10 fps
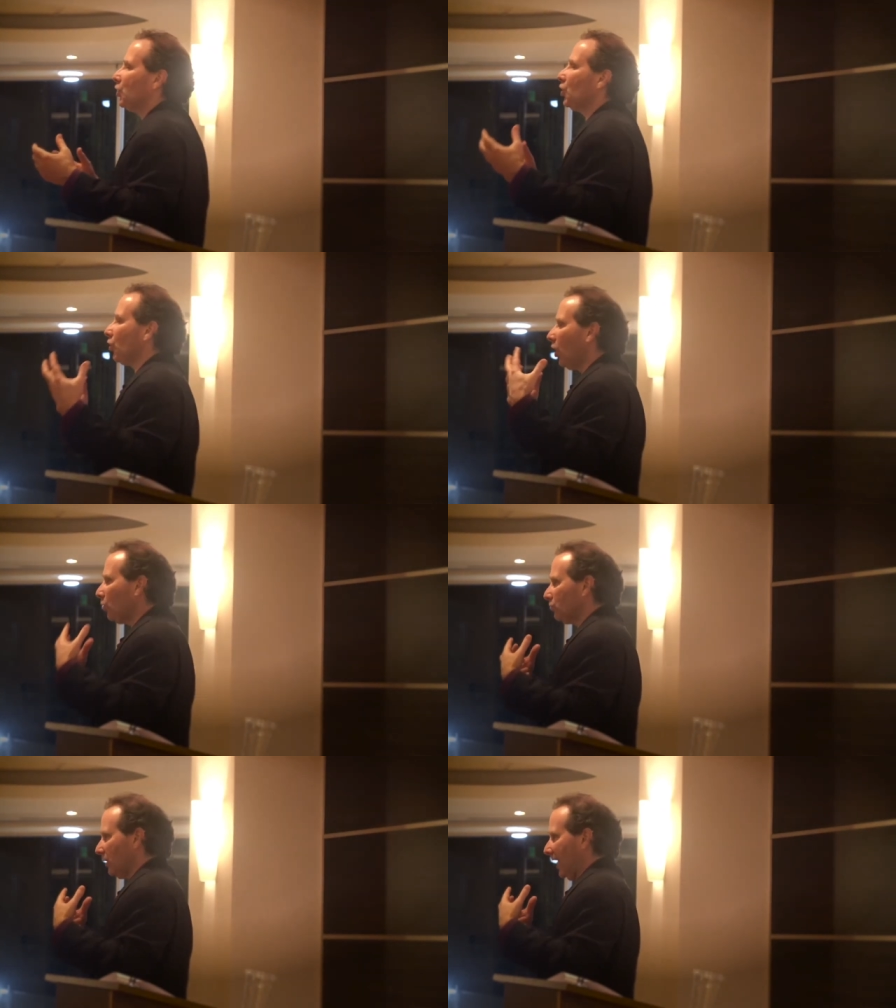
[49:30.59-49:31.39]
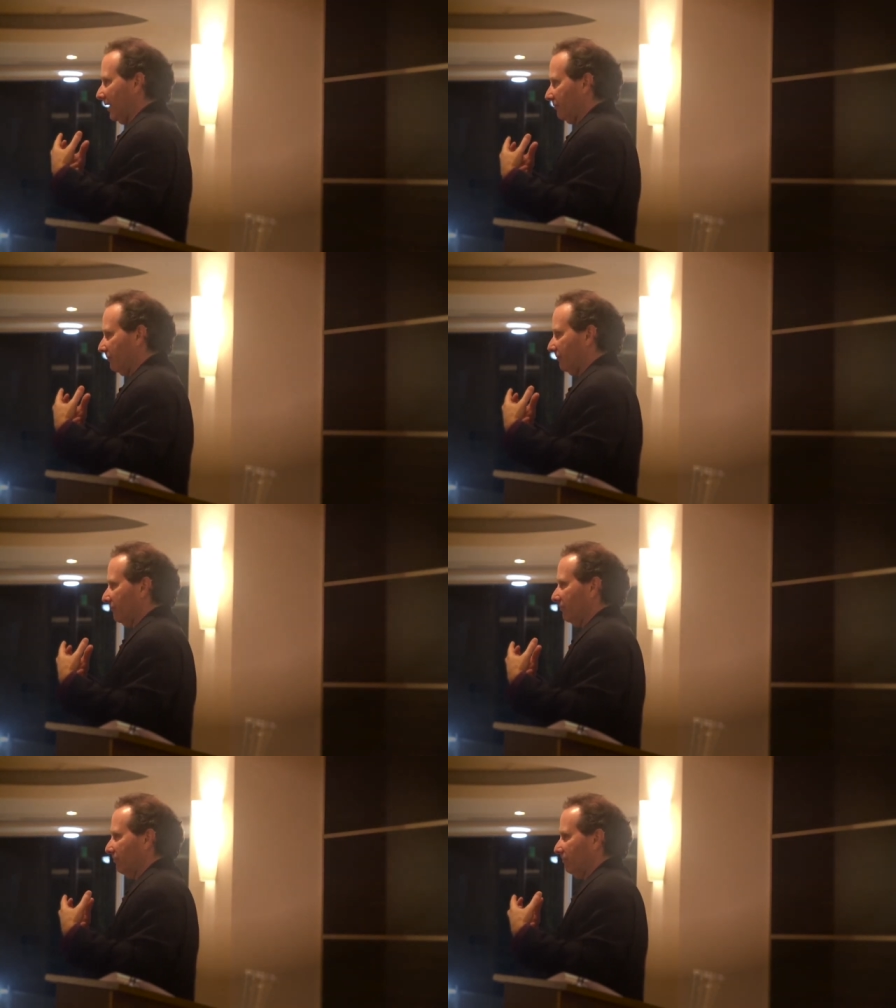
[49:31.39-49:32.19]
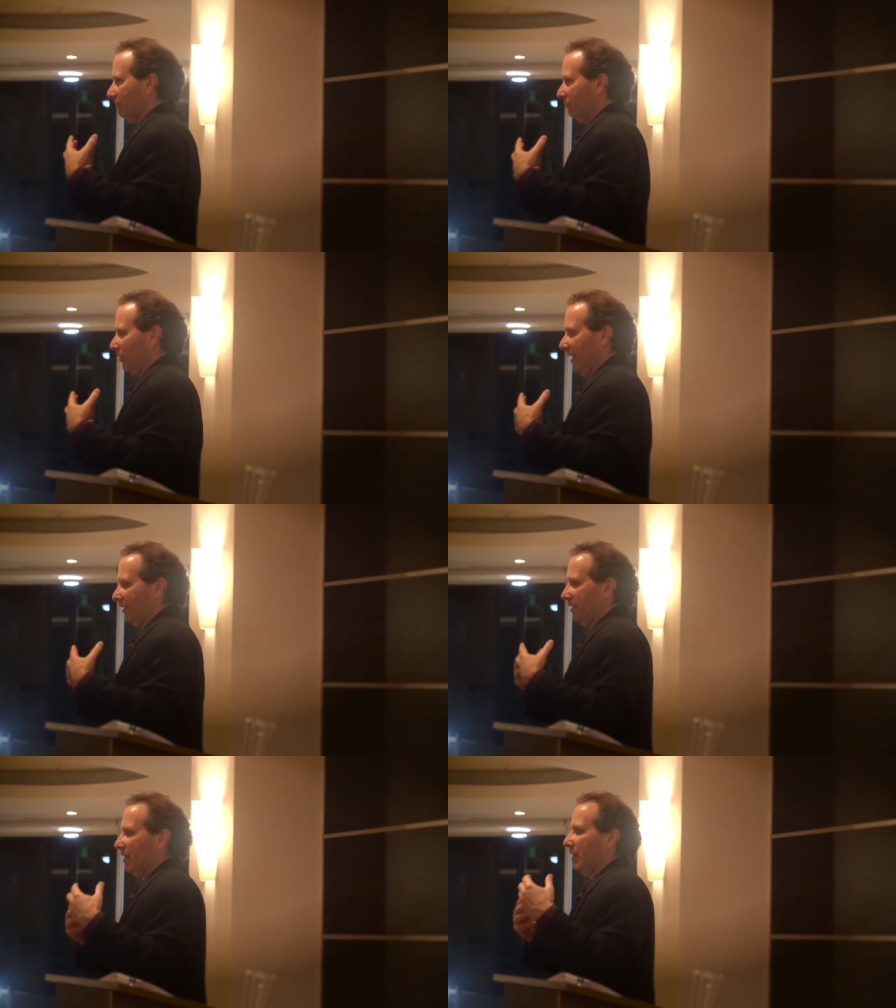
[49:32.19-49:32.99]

your own life, right,